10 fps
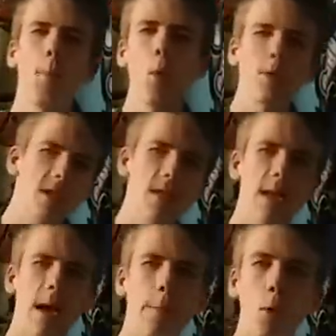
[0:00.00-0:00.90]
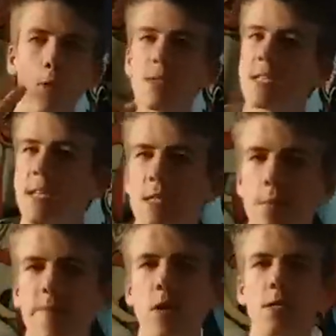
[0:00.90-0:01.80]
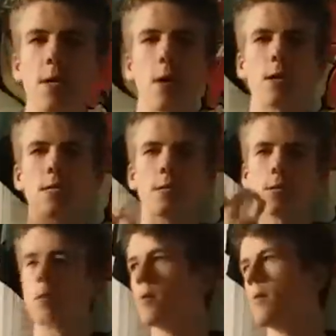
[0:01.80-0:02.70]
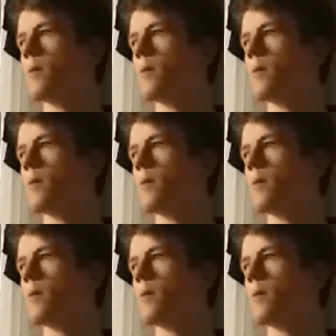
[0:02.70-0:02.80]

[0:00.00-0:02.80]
More EastEnders on Thursday, guys. Don't go